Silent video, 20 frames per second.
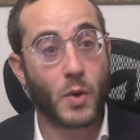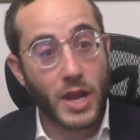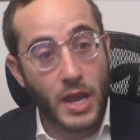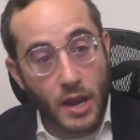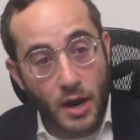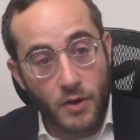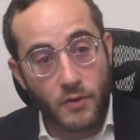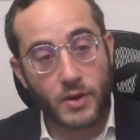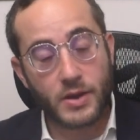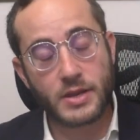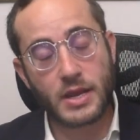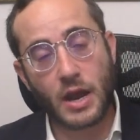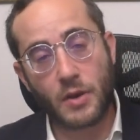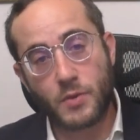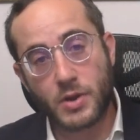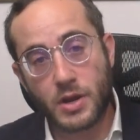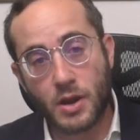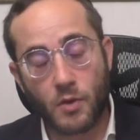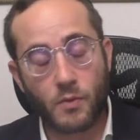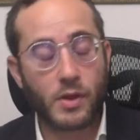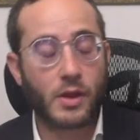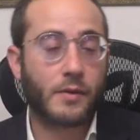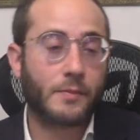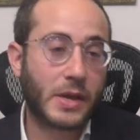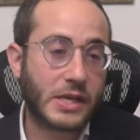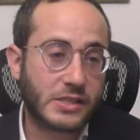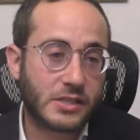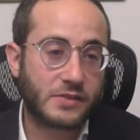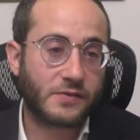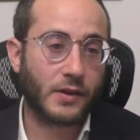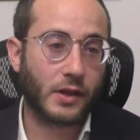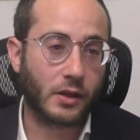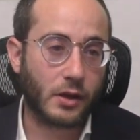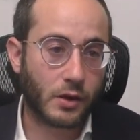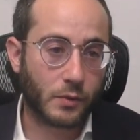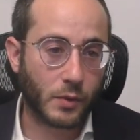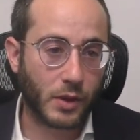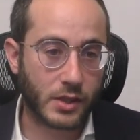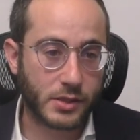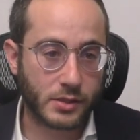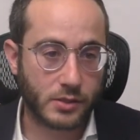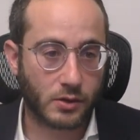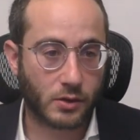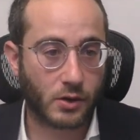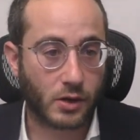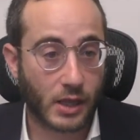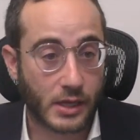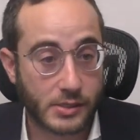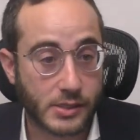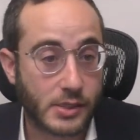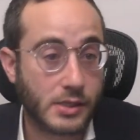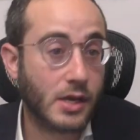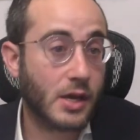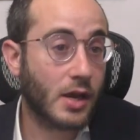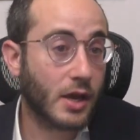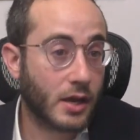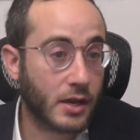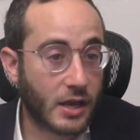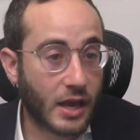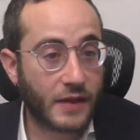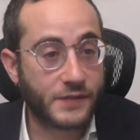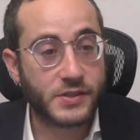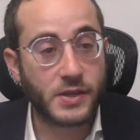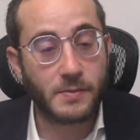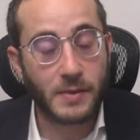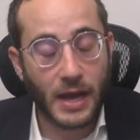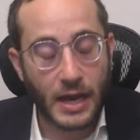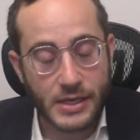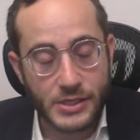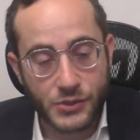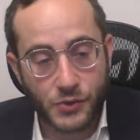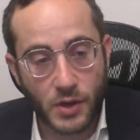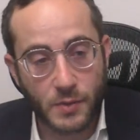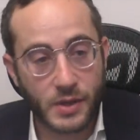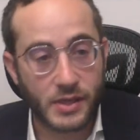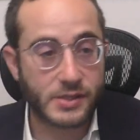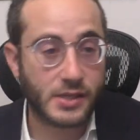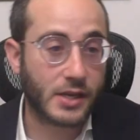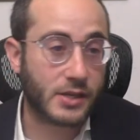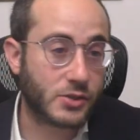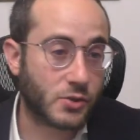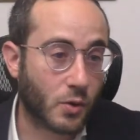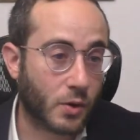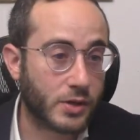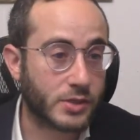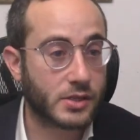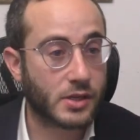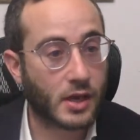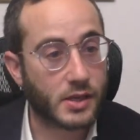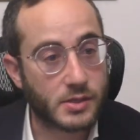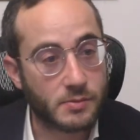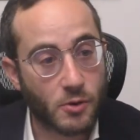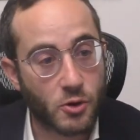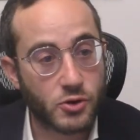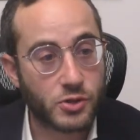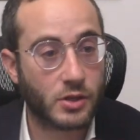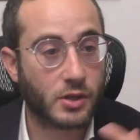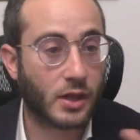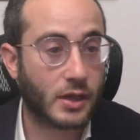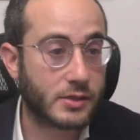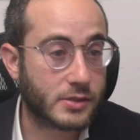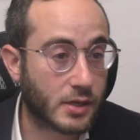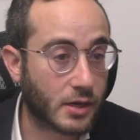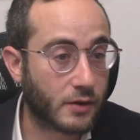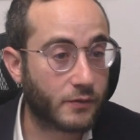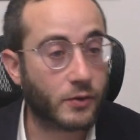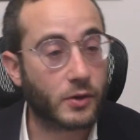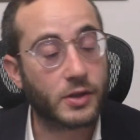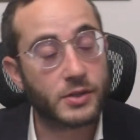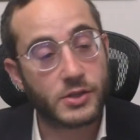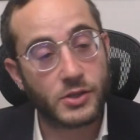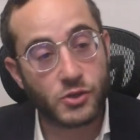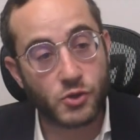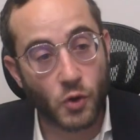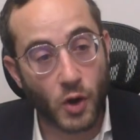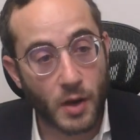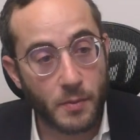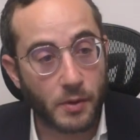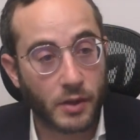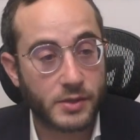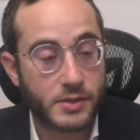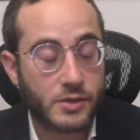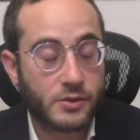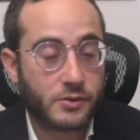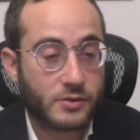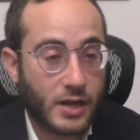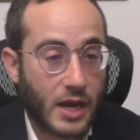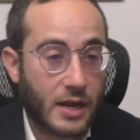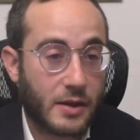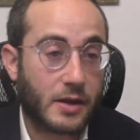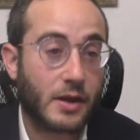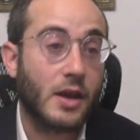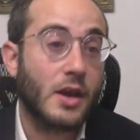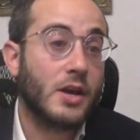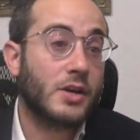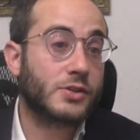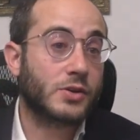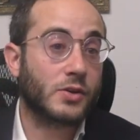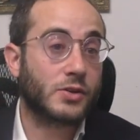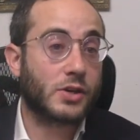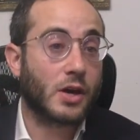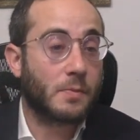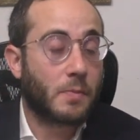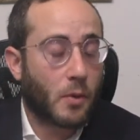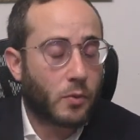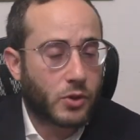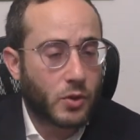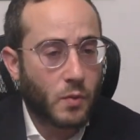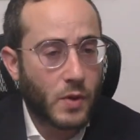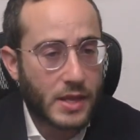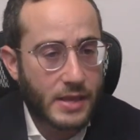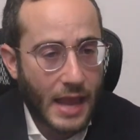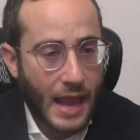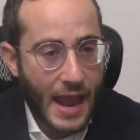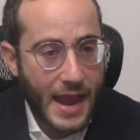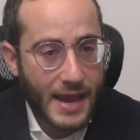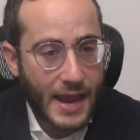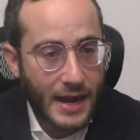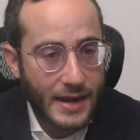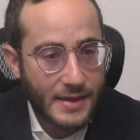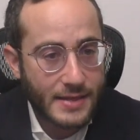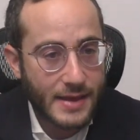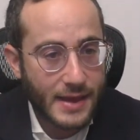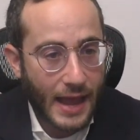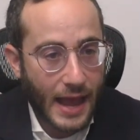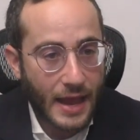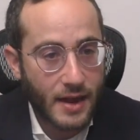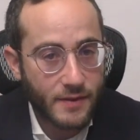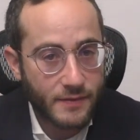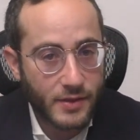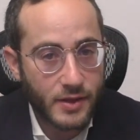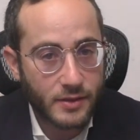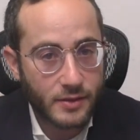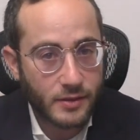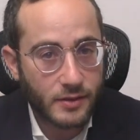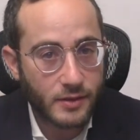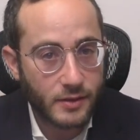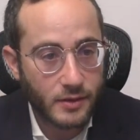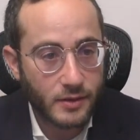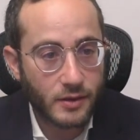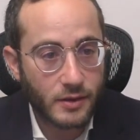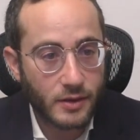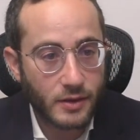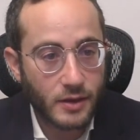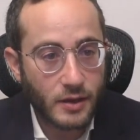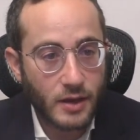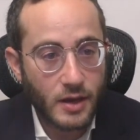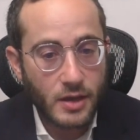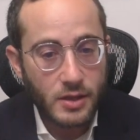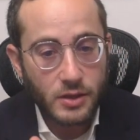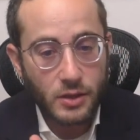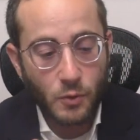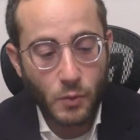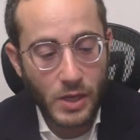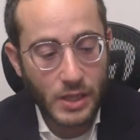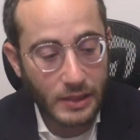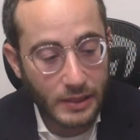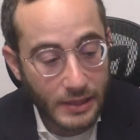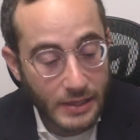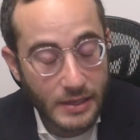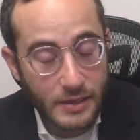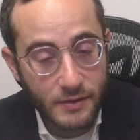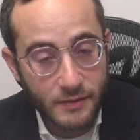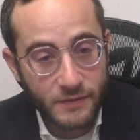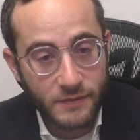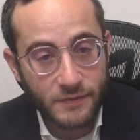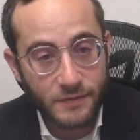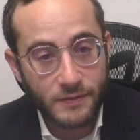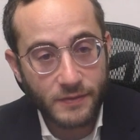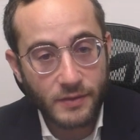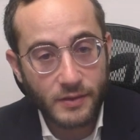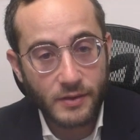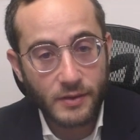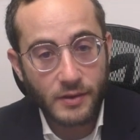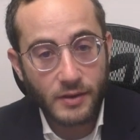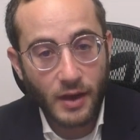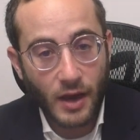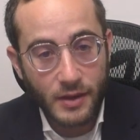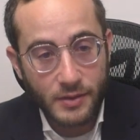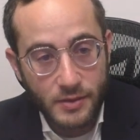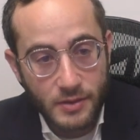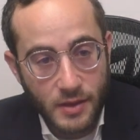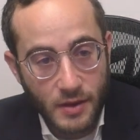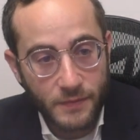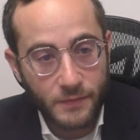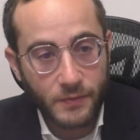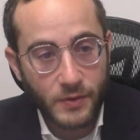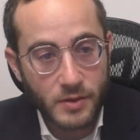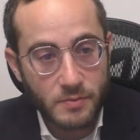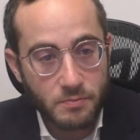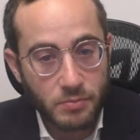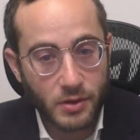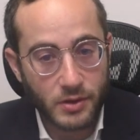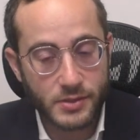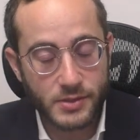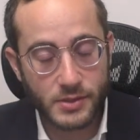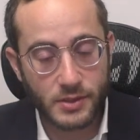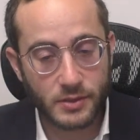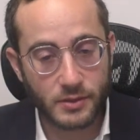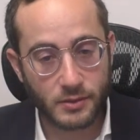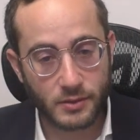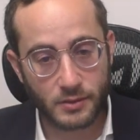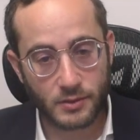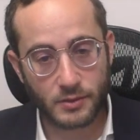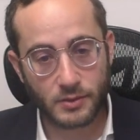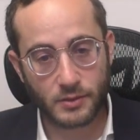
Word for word: we hear it. Yeah, we know. It makes us feel good. We listen to our class. You have some guy screaming, saying stories. It gets emotional. It gets tearful. It's enjoyable. It's entertaining. So it's good. But do we take anything out of it? Do we leave a different person?